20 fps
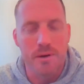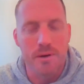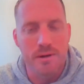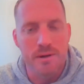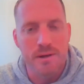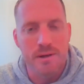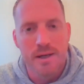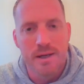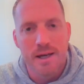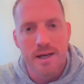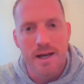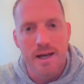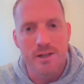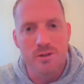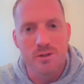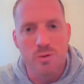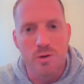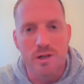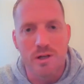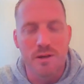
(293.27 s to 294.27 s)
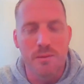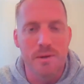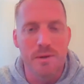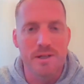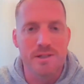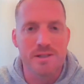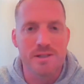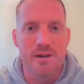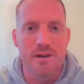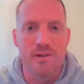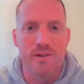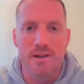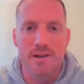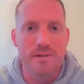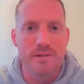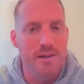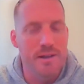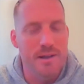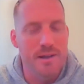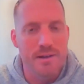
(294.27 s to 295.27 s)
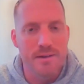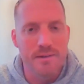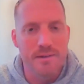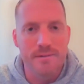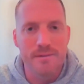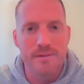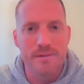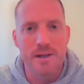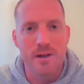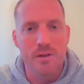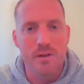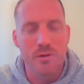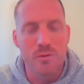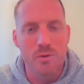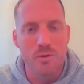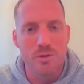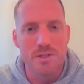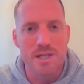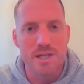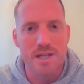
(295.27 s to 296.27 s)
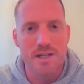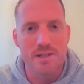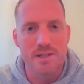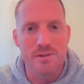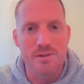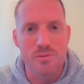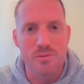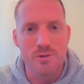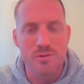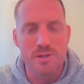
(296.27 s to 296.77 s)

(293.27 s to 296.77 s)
But as we're in the midst of it, uh, you know, the routine is the